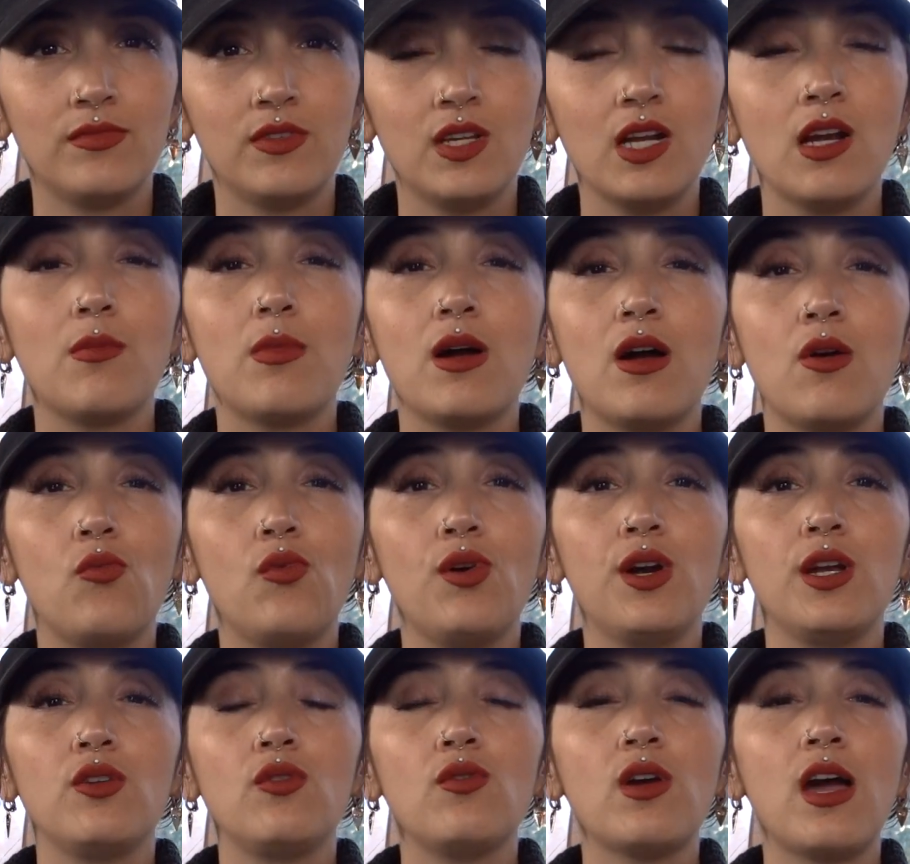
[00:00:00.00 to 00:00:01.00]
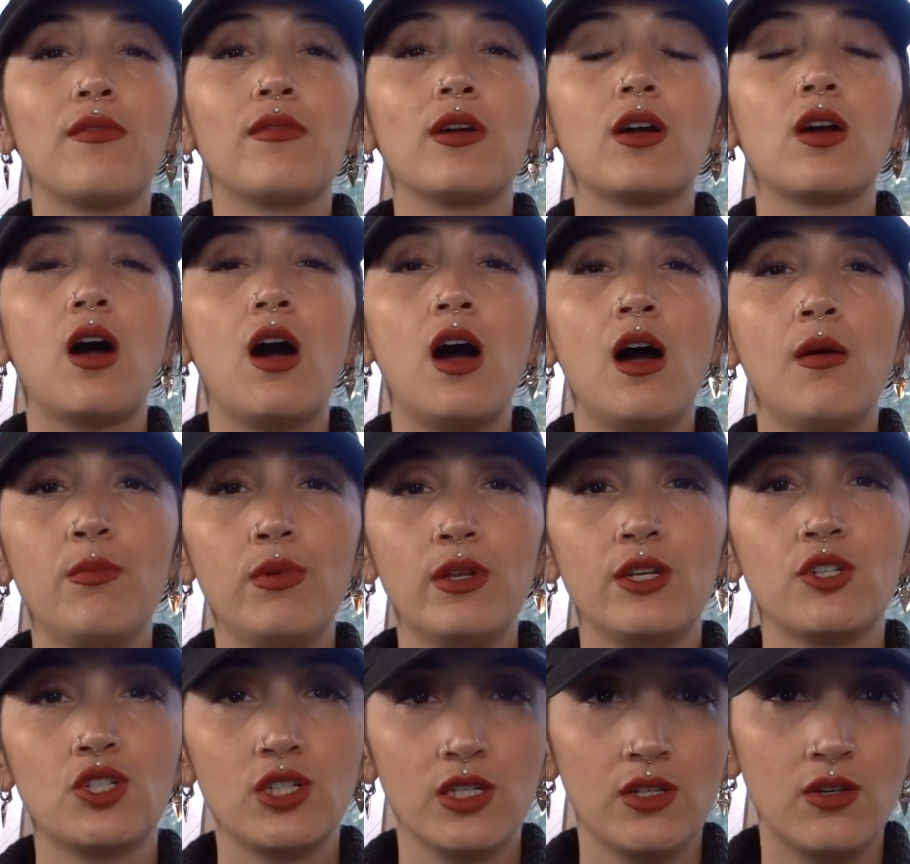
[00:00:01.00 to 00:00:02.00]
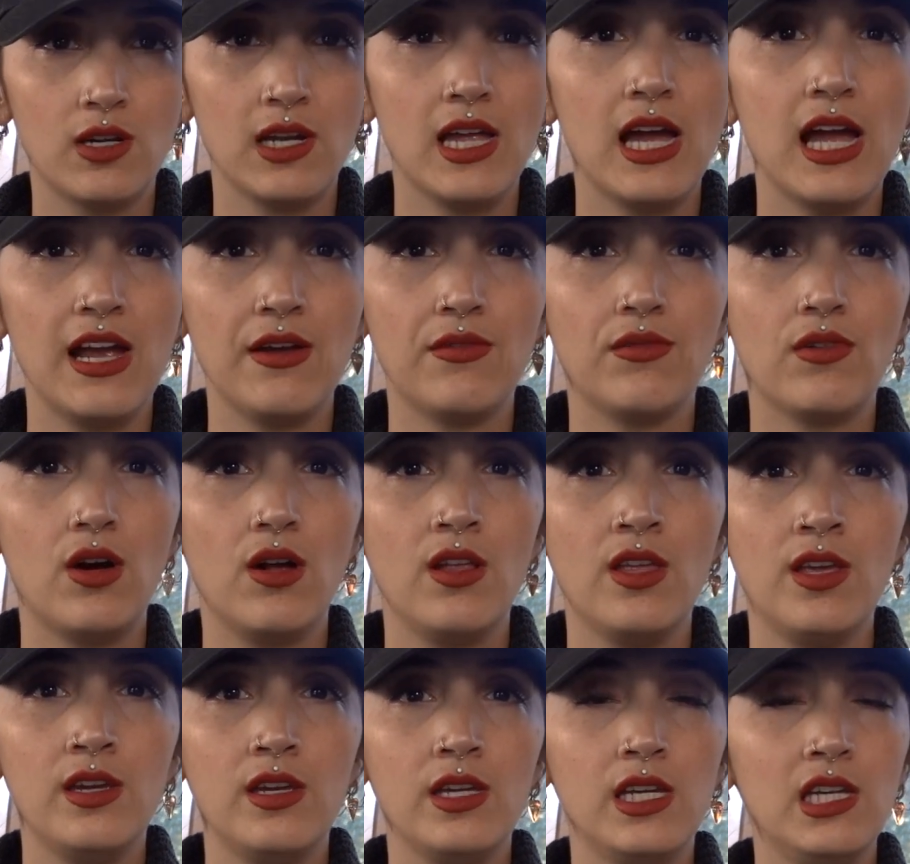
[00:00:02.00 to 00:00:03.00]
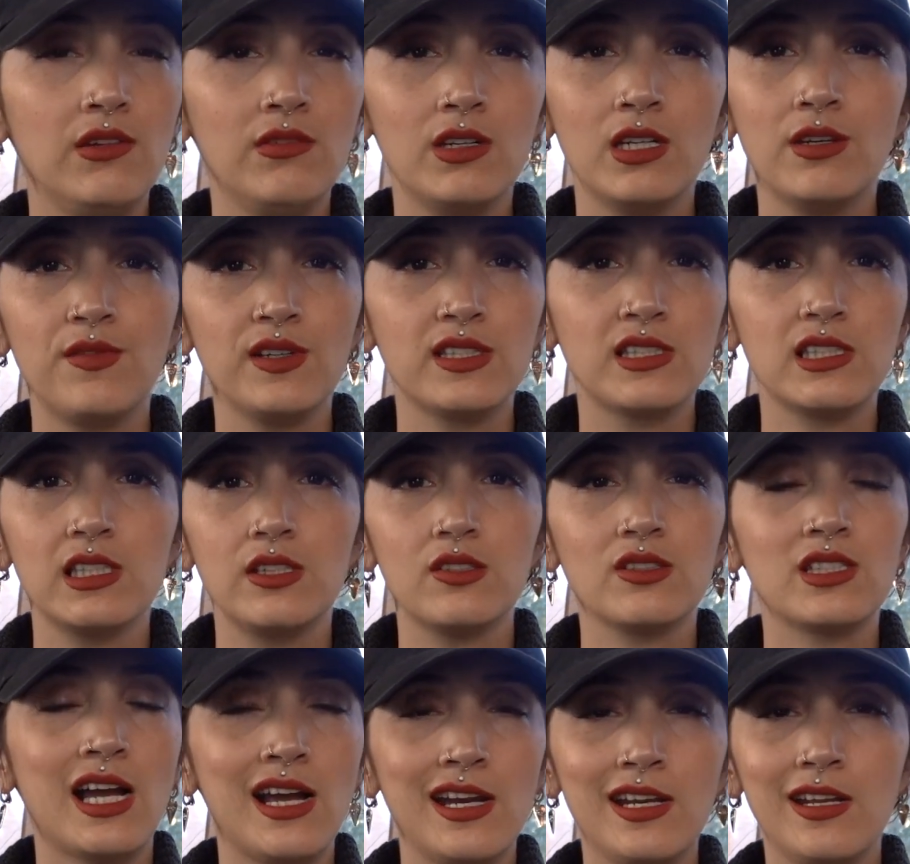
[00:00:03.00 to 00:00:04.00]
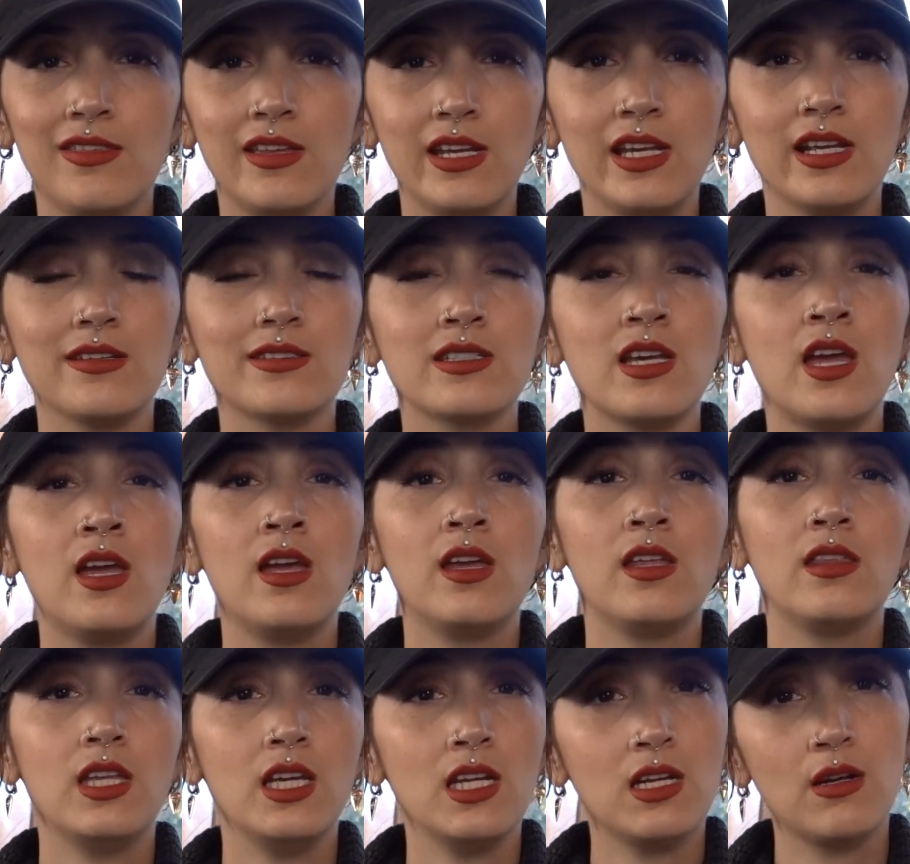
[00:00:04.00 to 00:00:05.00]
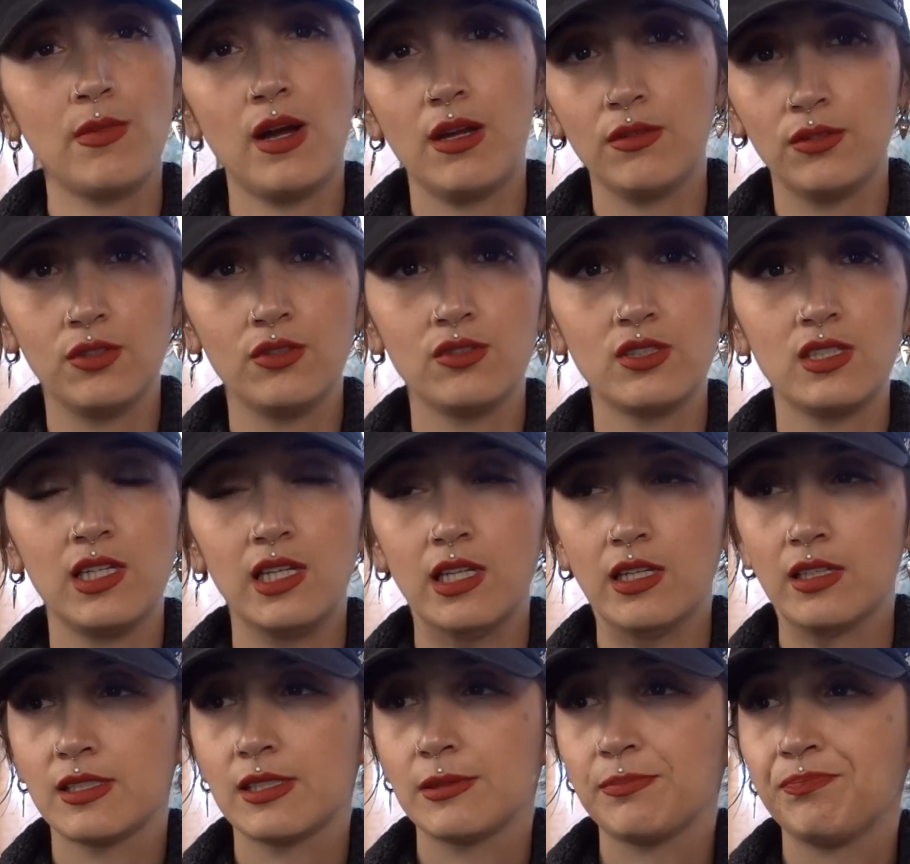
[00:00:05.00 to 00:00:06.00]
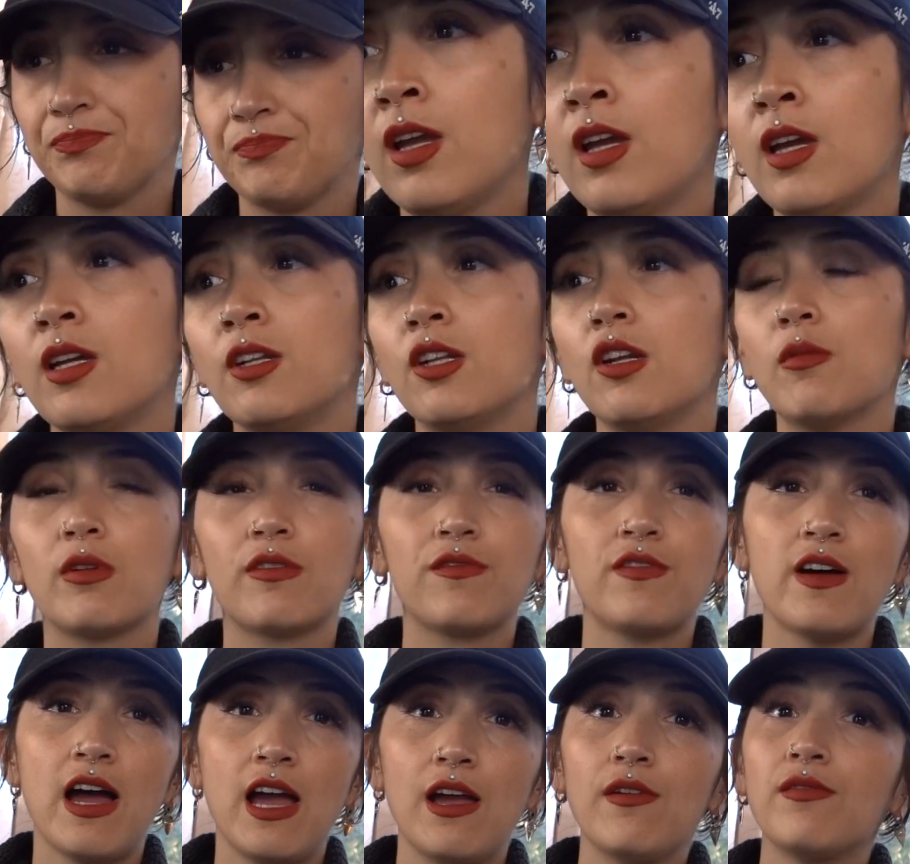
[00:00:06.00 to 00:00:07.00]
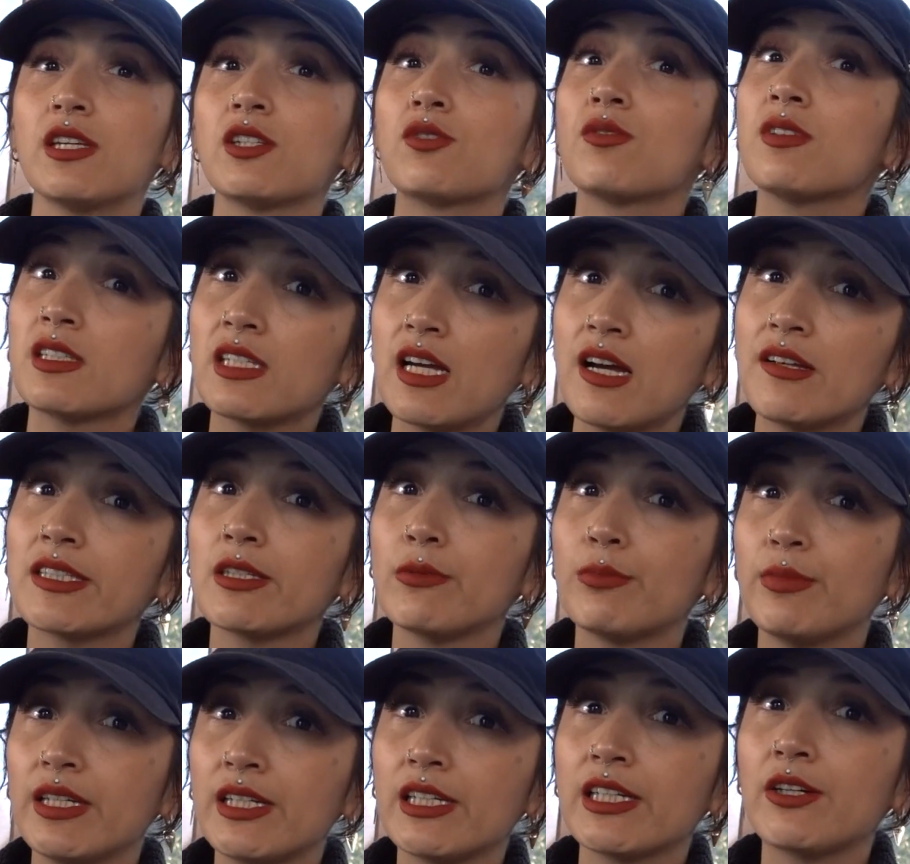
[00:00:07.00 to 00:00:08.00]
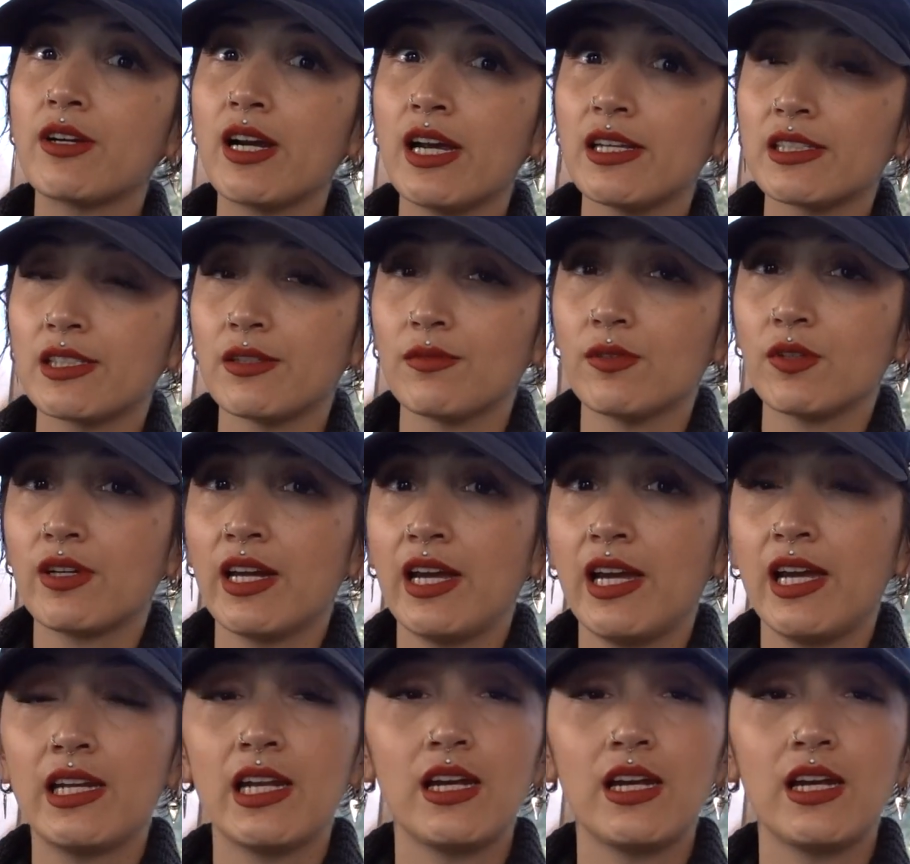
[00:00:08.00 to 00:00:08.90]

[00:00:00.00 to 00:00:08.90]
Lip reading: Think about what you have accomplished in your life, even if it's little tiny things. Think about those things. Number five, this one sounds a bit aggressive, okay?